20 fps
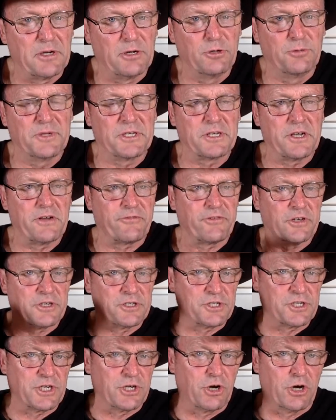a little bit different
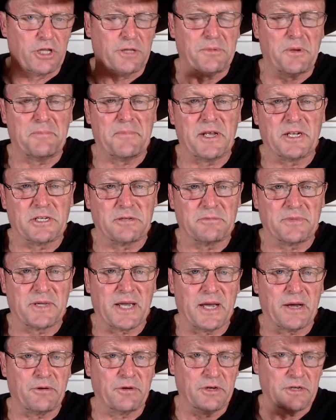because you got the momentum
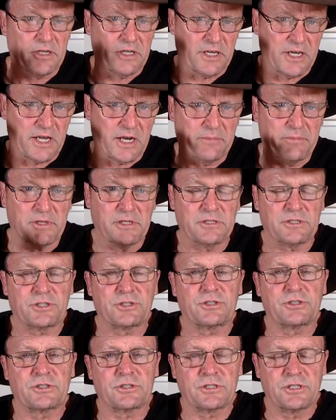going. You're going to be
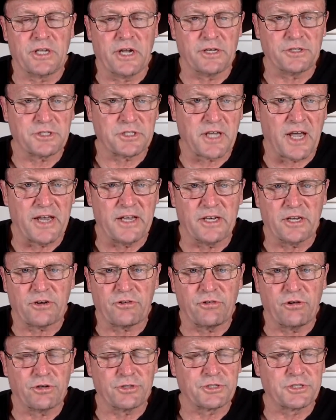you know skating
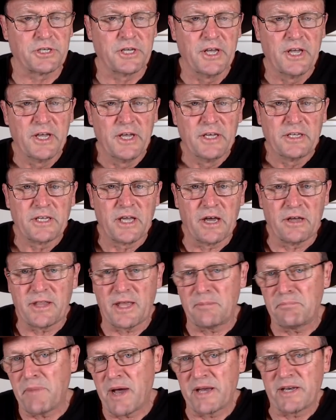across you know
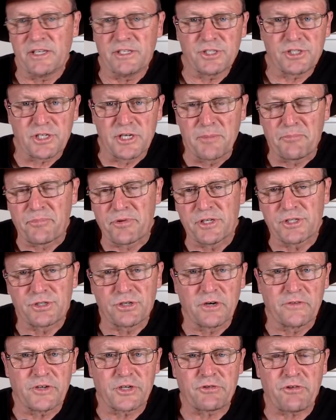that muddy, slippery
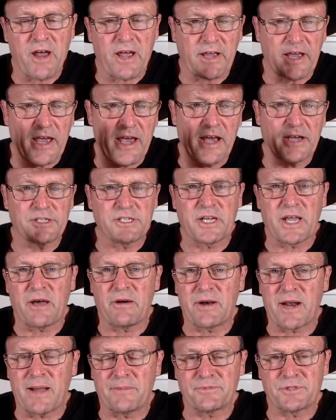sort of a track as you're
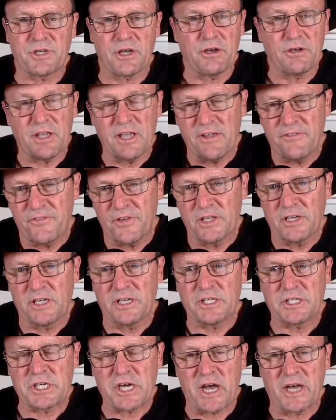going up. So if you need
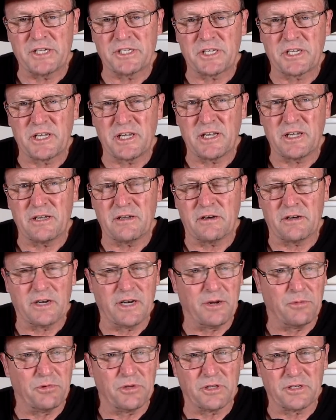to change gear, I don't
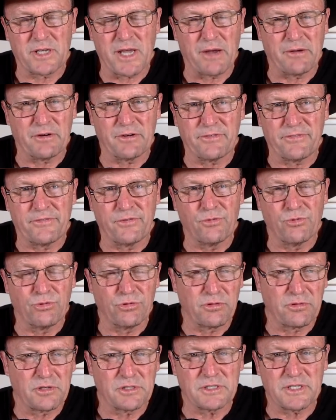know whether going to
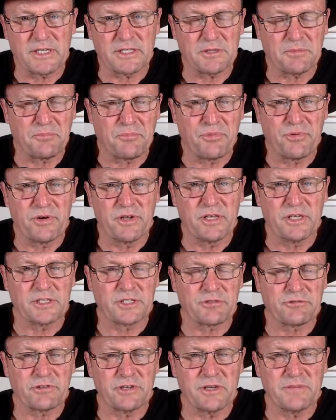fourth because that's pretty
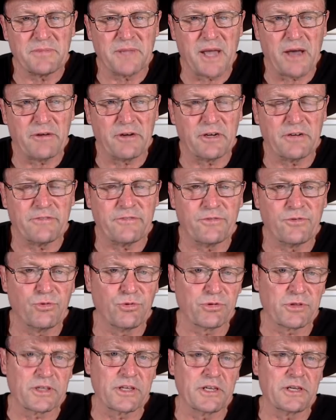extreme going into
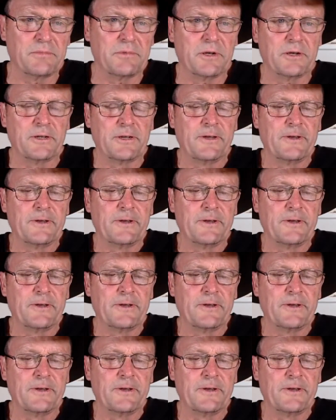fourth gear, but